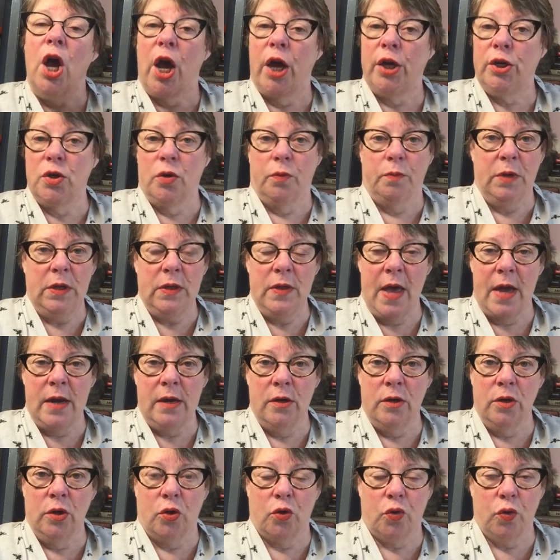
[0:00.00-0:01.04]
don't mean that
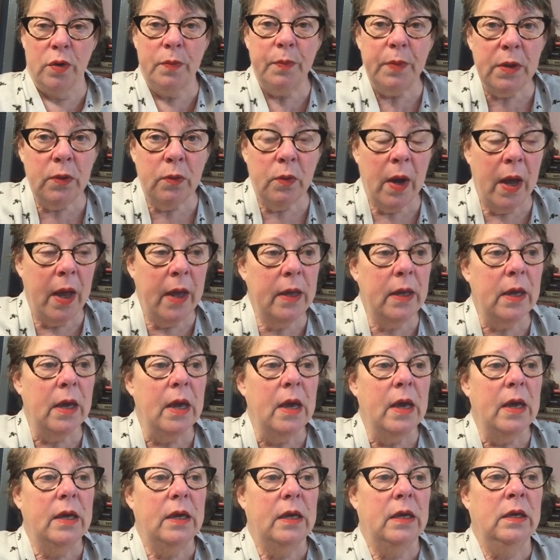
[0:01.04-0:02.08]
in a creepy way.
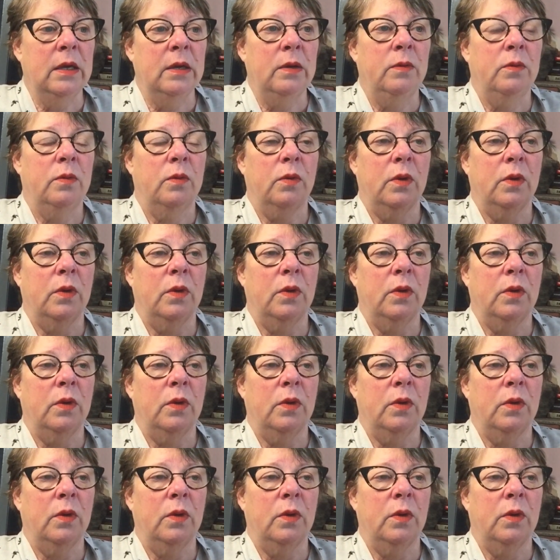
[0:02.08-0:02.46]
He